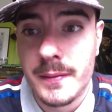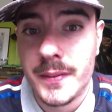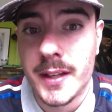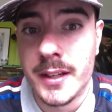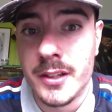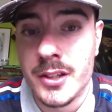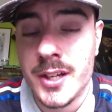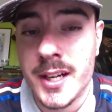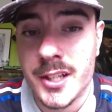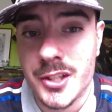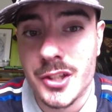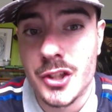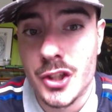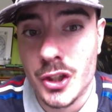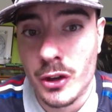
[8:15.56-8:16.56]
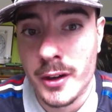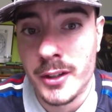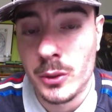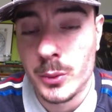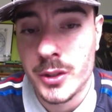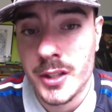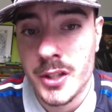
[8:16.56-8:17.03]
And yes, Shine
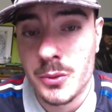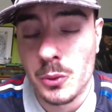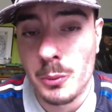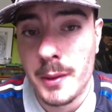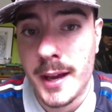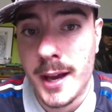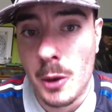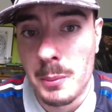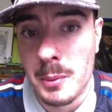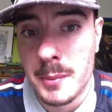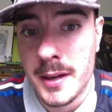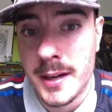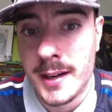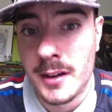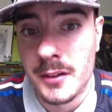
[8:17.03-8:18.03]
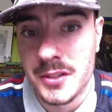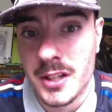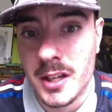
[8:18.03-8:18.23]
Alters will be helping me out.